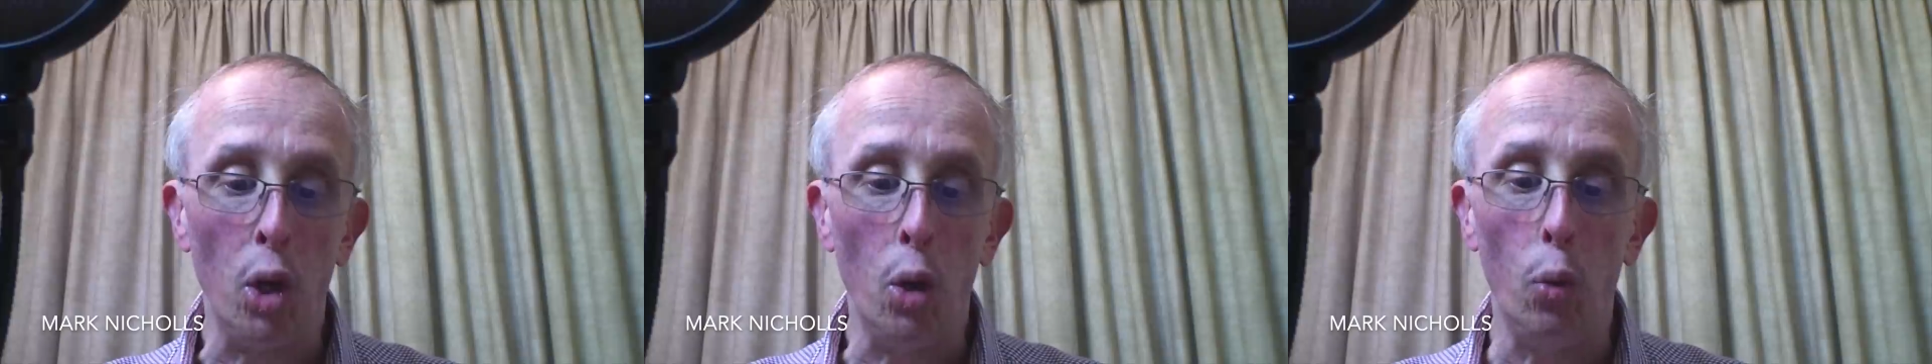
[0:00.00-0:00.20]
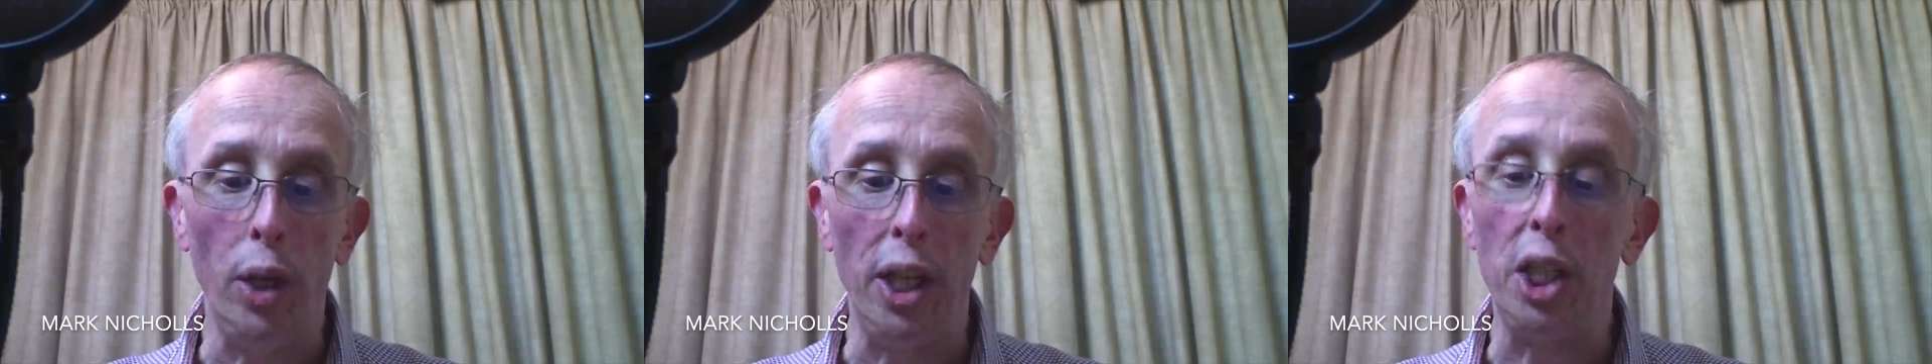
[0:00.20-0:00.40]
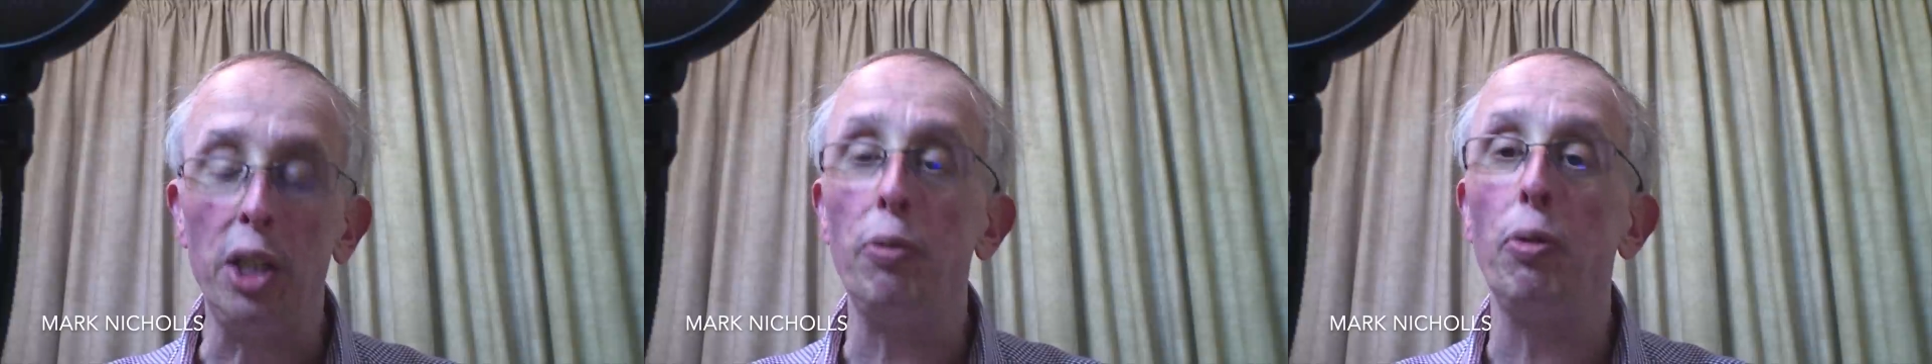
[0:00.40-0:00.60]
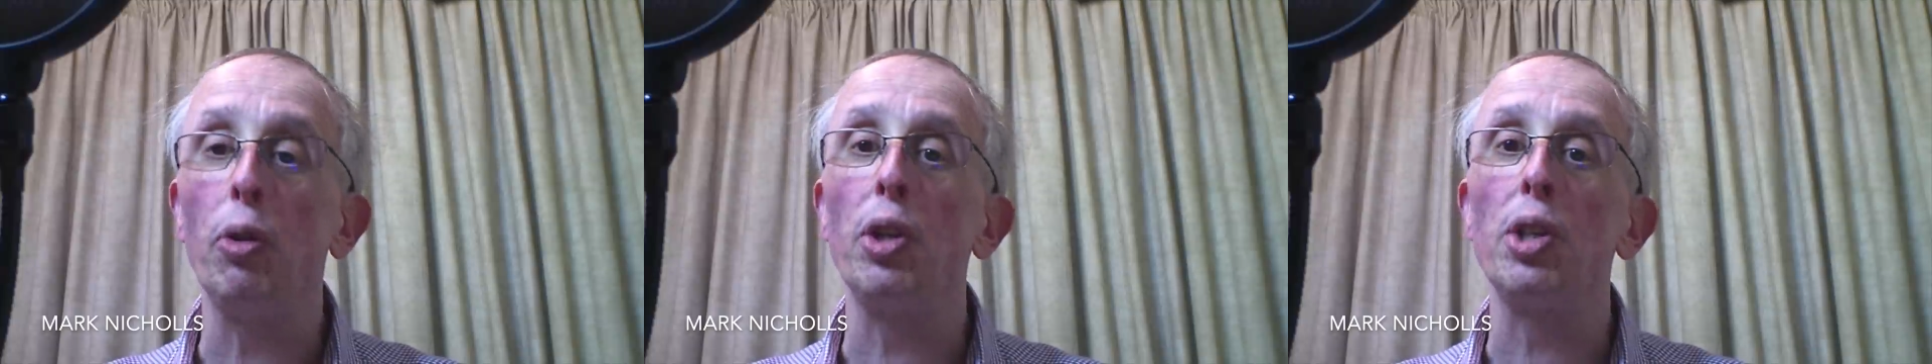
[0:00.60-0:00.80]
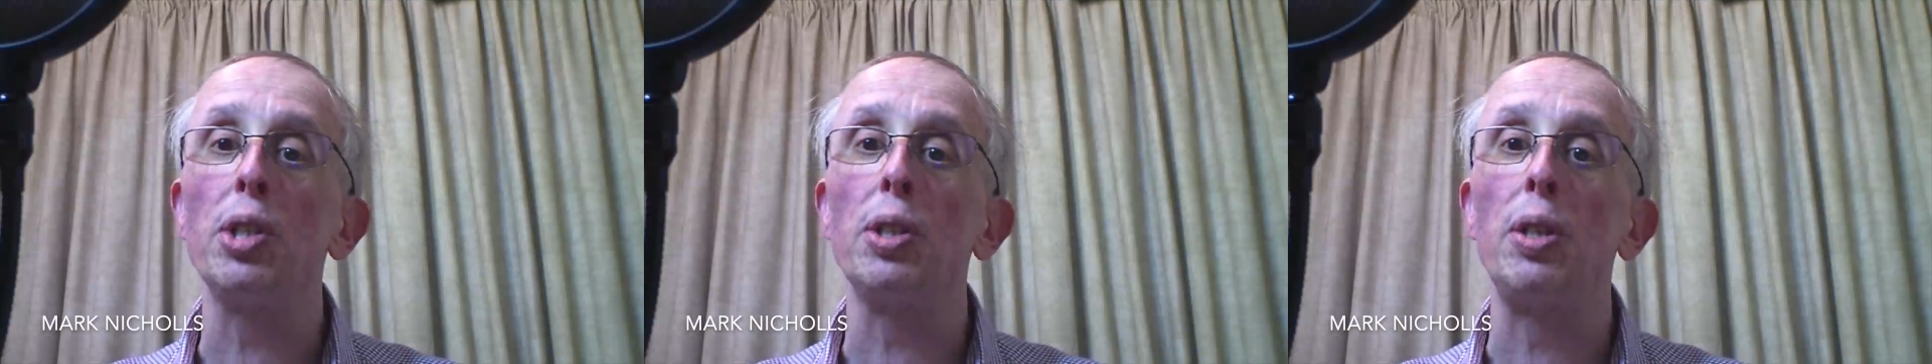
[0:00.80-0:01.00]
Reach for
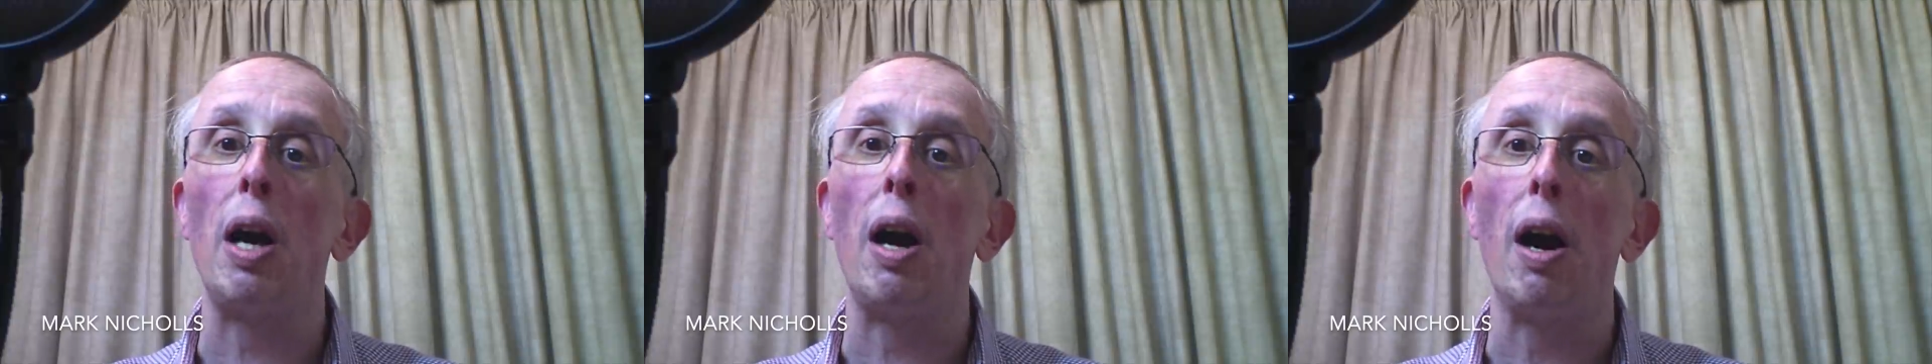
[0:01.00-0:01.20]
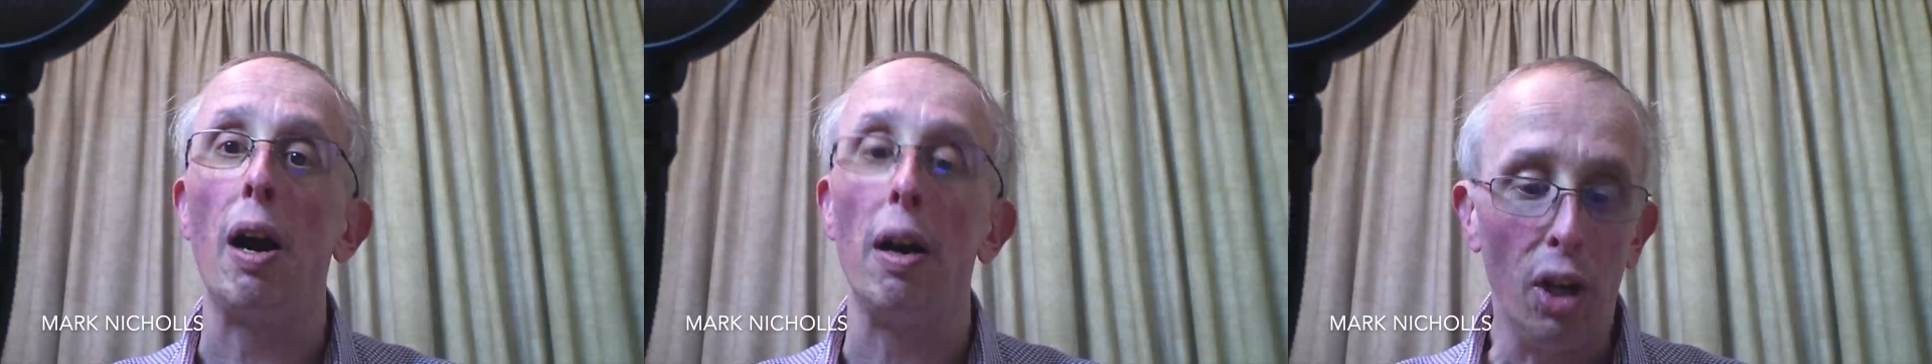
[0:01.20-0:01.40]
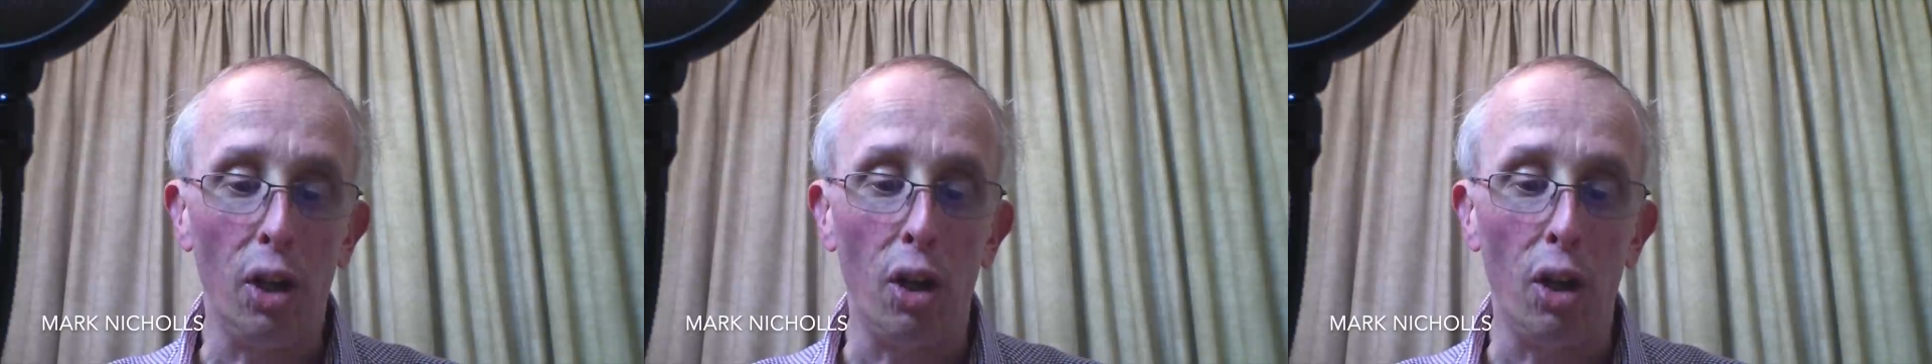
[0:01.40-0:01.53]
the star.